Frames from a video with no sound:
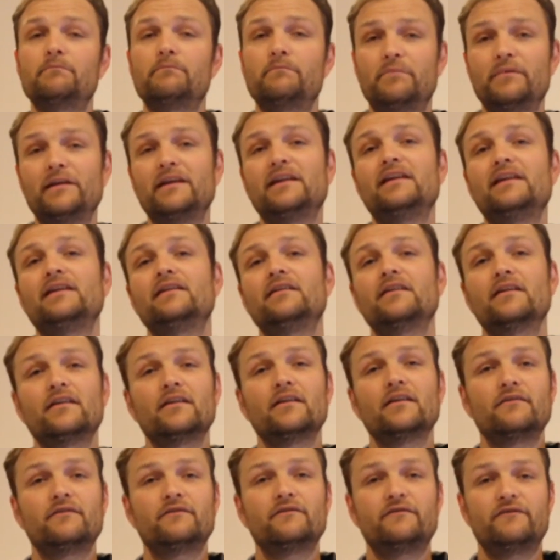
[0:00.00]
Be
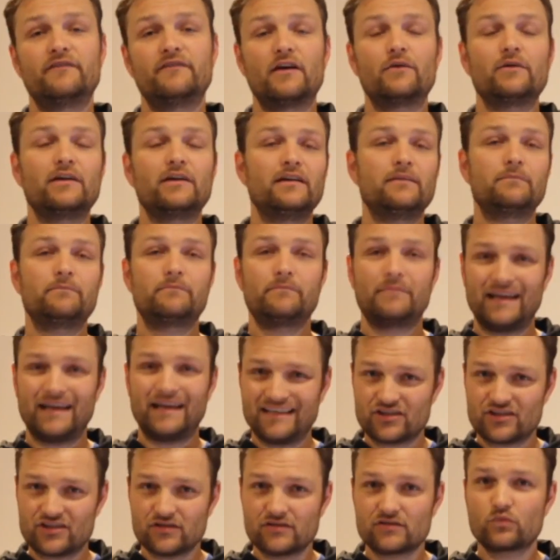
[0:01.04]
very
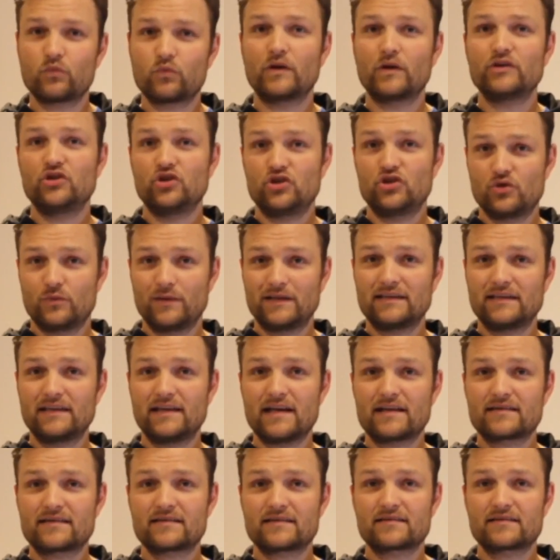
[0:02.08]
patient when you're doing the
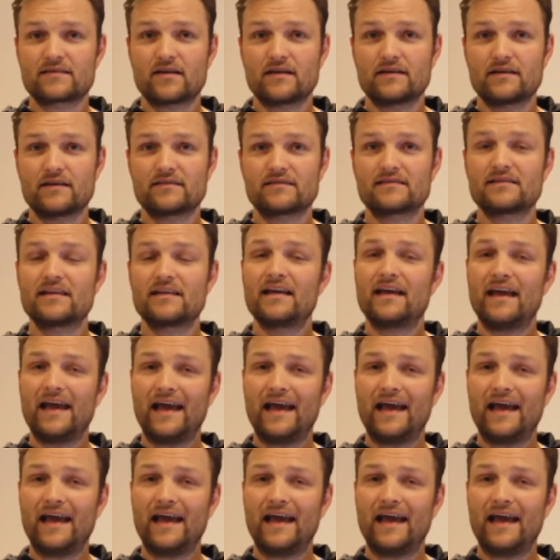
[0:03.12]
exercises,